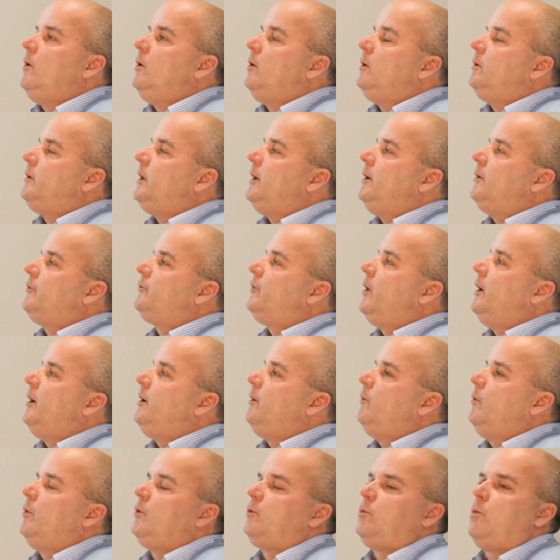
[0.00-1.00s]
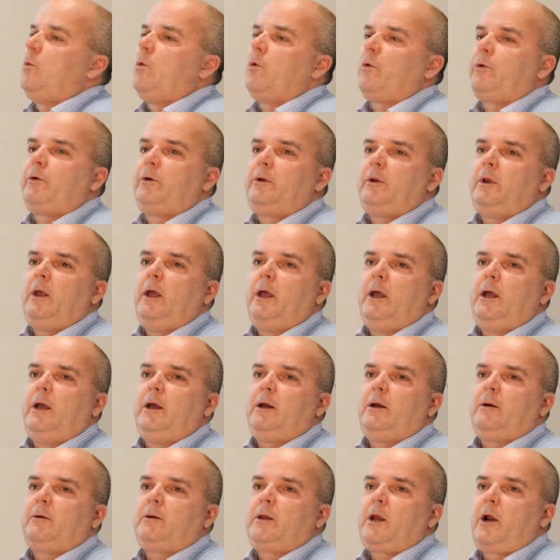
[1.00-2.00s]
they decided it was worth
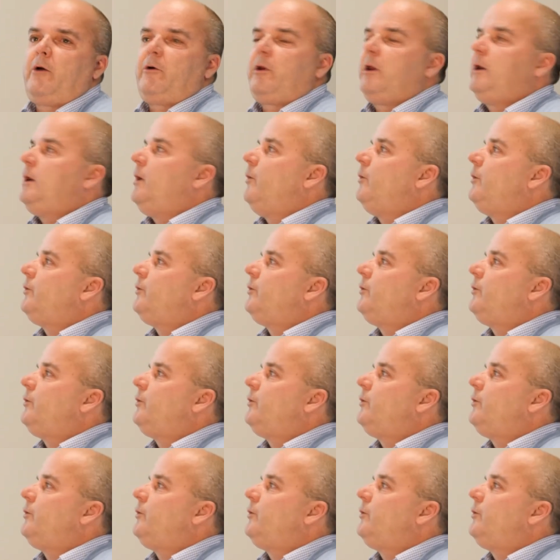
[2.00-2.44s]
carrying out a